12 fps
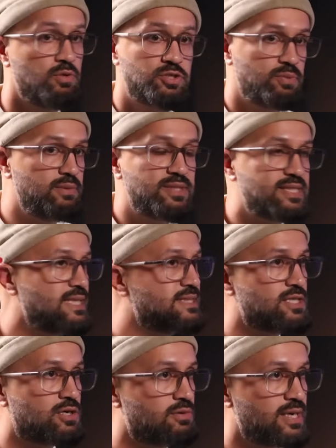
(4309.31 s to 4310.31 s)
which we would say
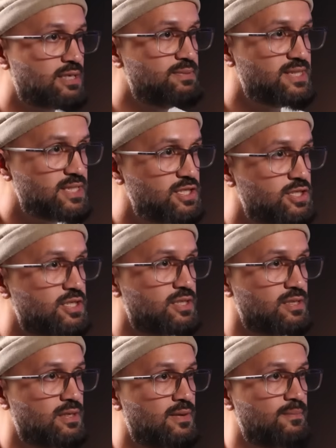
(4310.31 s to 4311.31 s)
is the correct
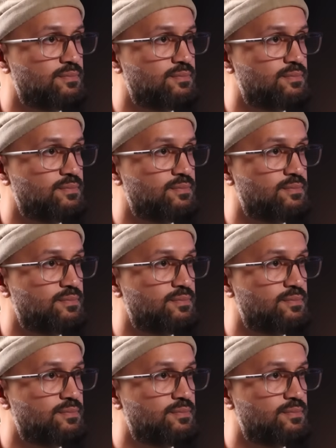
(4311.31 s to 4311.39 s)
position.